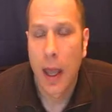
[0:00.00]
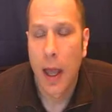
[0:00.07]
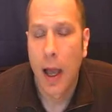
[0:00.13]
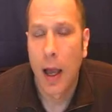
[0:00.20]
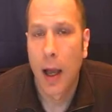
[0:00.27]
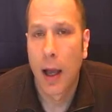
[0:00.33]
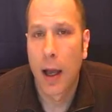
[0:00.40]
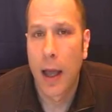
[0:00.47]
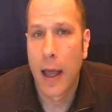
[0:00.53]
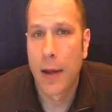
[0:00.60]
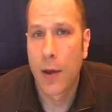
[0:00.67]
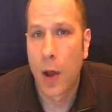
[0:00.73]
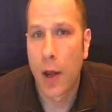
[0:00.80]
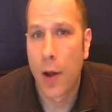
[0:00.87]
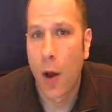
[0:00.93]

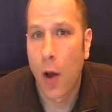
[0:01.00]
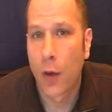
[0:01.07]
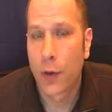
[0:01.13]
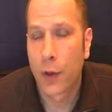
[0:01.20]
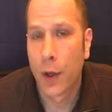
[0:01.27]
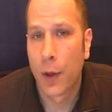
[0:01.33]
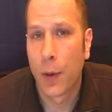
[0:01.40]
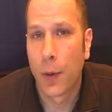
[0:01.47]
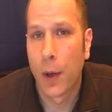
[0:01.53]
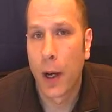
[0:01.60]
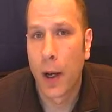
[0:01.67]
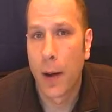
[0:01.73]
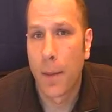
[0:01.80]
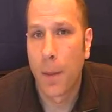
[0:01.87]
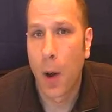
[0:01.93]
and also
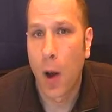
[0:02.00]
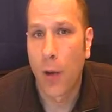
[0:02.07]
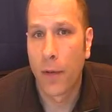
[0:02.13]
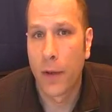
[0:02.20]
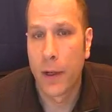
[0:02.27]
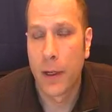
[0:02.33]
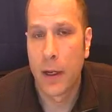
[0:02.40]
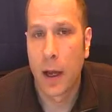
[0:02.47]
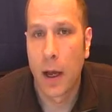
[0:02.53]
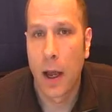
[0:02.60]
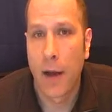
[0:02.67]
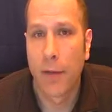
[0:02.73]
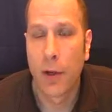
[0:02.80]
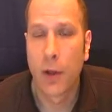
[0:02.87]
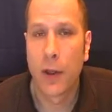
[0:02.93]
often
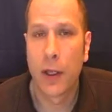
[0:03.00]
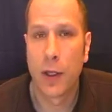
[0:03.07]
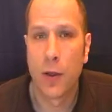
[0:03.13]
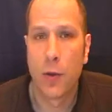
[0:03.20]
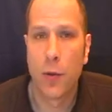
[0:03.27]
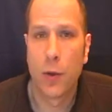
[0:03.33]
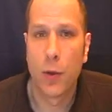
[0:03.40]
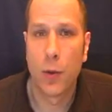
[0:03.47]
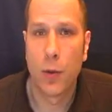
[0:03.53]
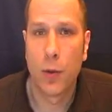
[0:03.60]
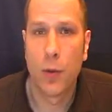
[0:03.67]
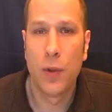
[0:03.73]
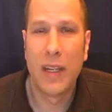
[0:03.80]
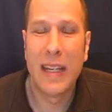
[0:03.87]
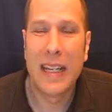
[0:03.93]
everything
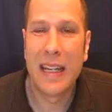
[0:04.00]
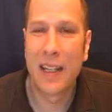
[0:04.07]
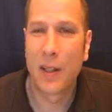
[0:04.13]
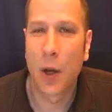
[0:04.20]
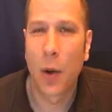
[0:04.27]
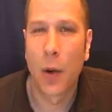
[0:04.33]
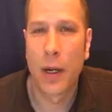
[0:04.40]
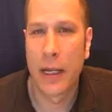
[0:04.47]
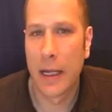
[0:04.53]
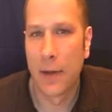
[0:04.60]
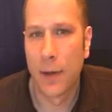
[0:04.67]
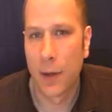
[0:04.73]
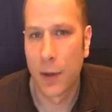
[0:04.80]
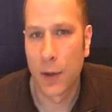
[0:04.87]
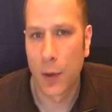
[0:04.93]
you need is already
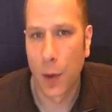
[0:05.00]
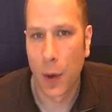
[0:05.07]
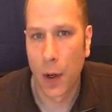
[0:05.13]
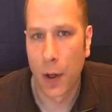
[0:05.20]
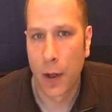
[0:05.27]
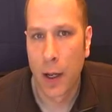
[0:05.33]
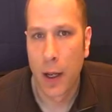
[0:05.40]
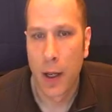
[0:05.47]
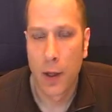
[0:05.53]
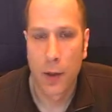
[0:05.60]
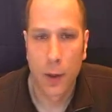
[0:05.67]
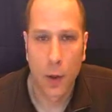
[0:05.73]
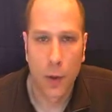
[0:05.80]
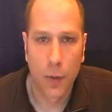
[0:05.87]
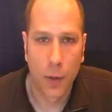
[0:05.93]
in the store.
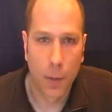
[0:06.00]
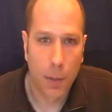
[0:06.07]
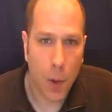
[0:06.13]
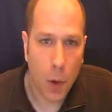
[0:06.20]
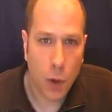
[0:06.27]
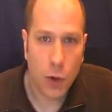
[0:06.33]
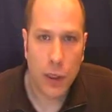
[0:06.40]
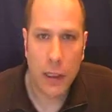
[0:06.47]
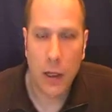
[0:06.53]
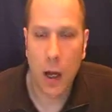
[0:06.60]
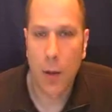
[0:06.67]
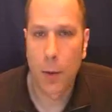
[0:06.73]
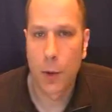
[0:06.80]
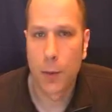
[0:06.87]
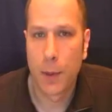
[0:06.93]
So for most
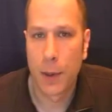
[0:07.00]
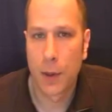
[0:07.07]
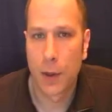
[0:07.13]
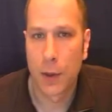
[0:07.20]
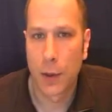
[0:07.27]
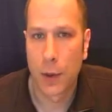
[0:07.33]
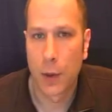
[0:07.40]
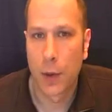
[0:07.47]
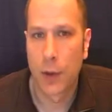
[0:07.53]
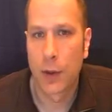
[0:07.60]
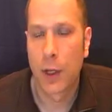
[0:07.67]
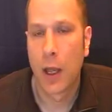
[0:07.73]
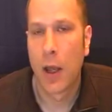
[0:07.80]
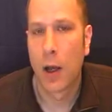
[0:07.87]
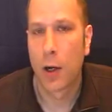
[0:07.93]
e-commerce business
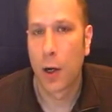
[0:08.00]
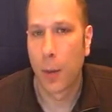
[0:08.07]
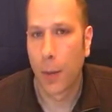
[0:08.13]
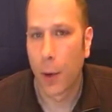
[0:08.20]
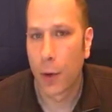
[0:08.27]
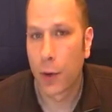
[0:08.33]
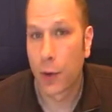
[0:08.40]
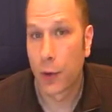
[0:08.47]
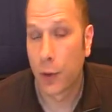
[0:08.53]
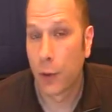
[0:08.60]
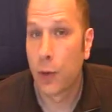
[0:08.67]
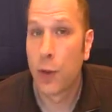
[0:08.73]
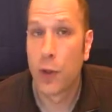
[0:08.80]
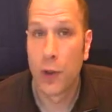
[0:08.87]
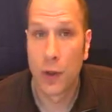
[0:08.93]
owners, a commercial
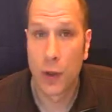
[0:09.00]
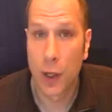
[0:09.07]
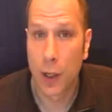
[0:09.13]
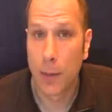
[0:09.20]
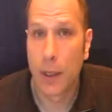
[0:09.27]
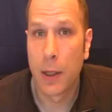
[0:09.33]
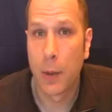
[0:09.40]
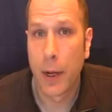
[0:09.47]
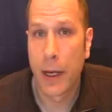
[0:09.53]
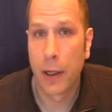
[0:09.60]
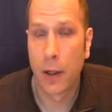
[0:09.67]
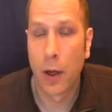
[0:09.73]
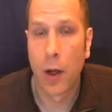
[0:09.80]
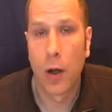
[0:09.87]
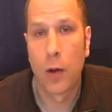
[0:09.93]
solution is going to be the way to
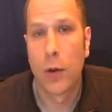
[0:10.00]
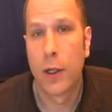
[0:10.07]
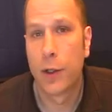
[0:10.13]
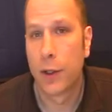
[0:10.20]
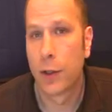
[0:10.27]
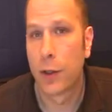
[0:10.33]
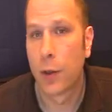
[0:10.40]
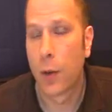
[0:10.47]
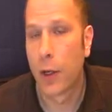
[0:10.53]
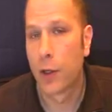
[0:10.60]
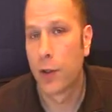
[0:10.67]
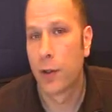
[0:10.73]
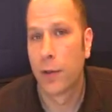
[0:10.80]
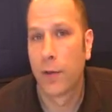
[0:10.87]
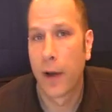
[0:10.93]
go. It's just a
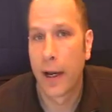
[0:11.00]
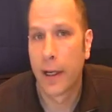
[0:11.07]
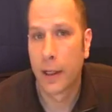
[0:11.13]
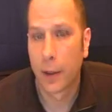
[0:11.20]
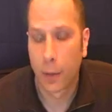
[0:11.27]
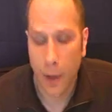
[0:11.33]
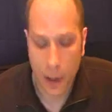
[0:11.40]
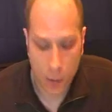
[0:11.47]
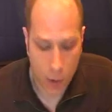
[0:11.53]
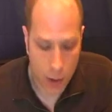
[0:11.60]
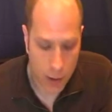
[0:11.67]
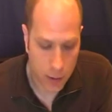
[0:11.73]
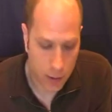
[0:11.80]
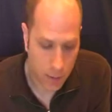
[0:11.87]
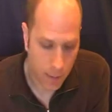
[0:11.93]
question of finding the right
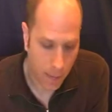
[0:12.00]
one.